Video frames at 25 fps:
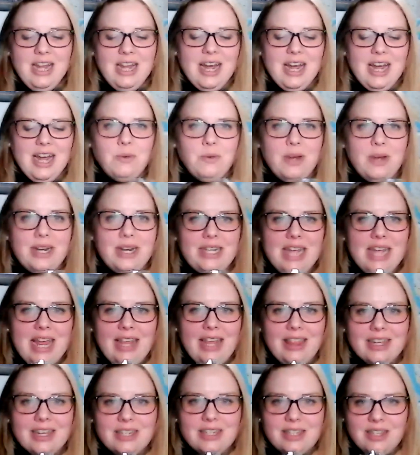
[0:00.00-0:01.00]
I just want to
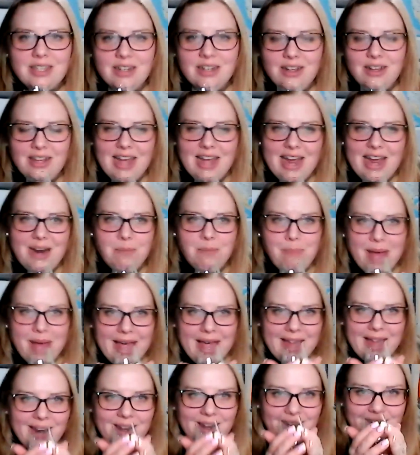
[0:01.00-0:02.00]
take this little guy to
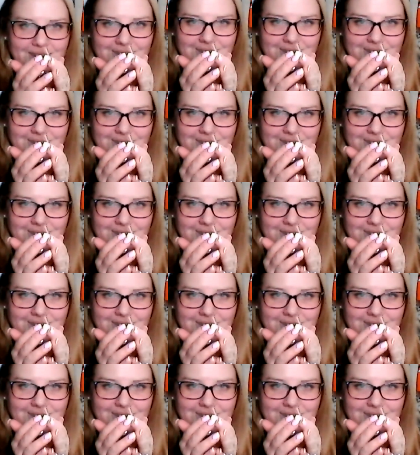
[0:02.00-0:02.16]
bed.